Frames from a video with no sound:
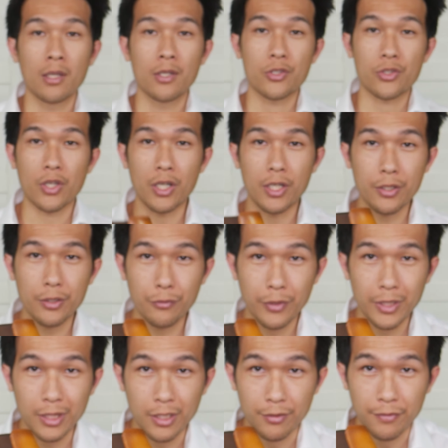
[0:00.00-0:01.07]
Starting
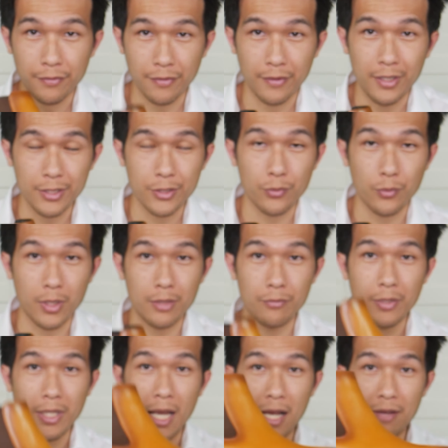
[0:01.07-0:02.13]
with the first one,
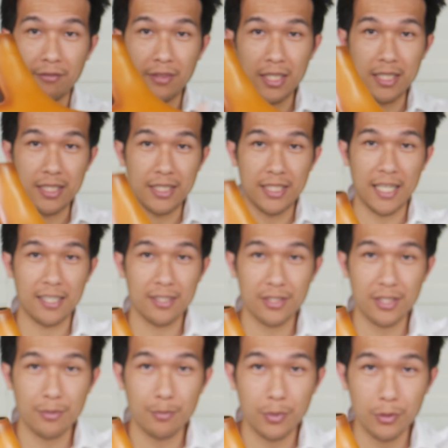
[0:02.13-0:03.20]
we have the
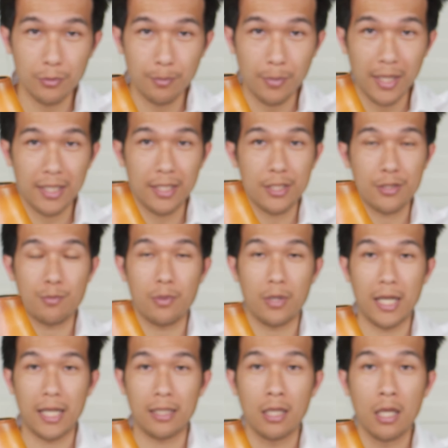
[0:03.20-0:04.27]
Chelsea boot by this
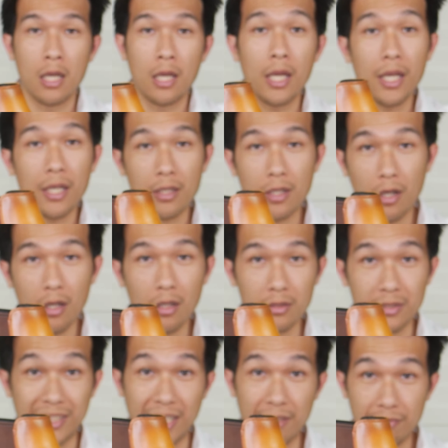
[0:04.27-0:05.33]
brand
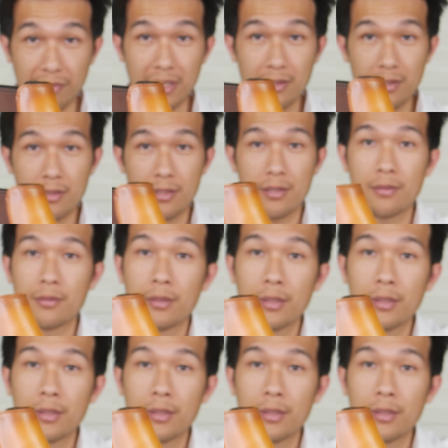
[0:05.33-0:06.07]
called GIFENNSE.